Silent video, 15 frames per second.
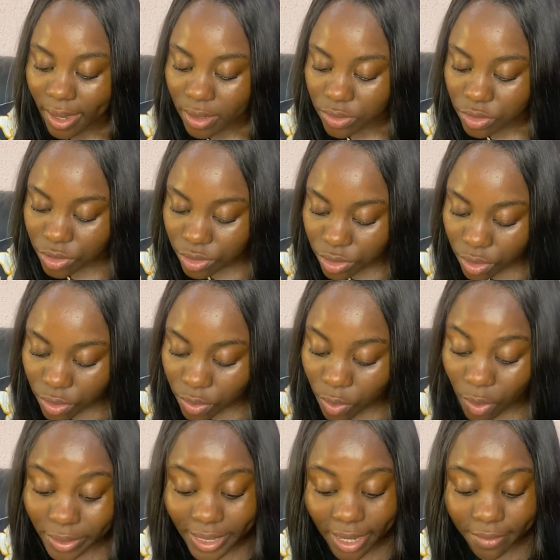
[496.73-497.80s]
So
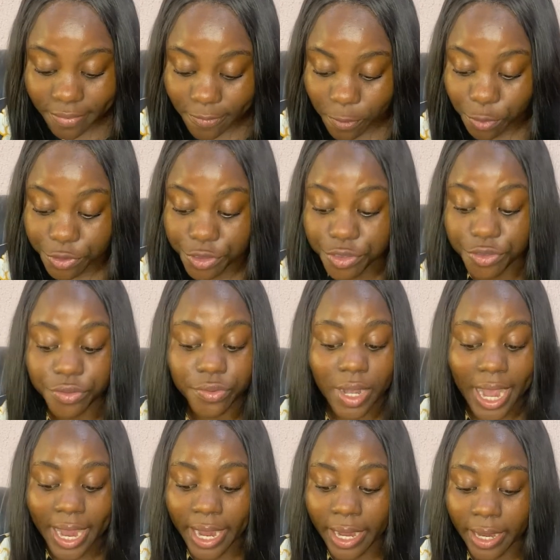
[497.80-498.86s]
under food too,
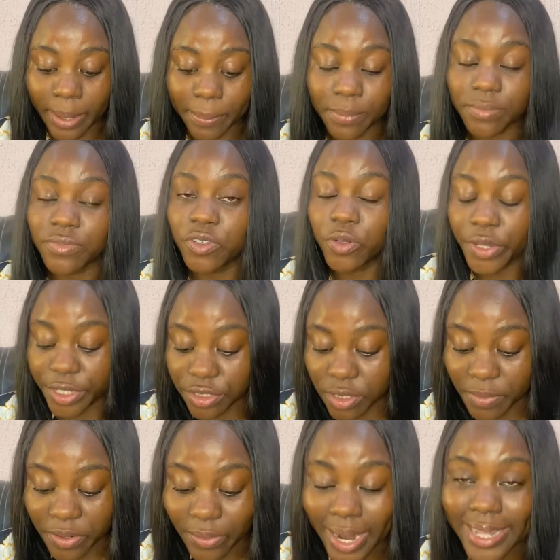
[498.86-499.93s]
I'm going to
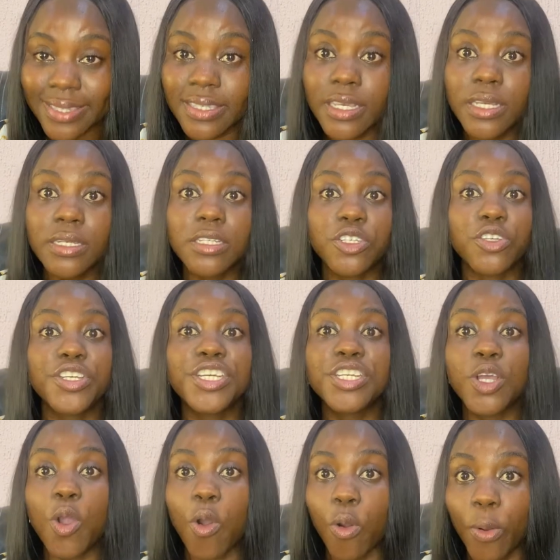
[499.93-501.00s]
be writing, you
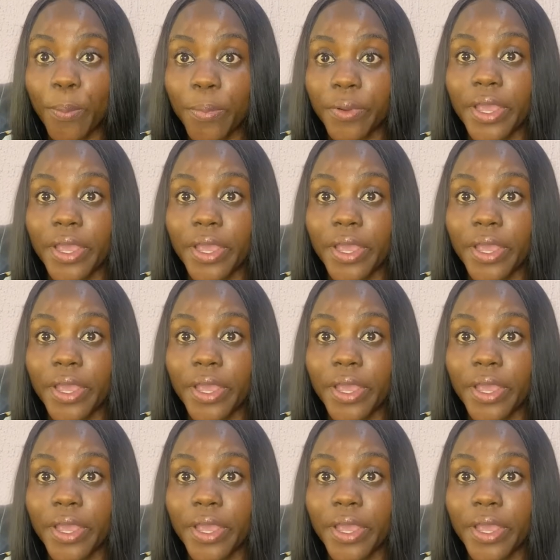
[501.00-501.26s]
need cup.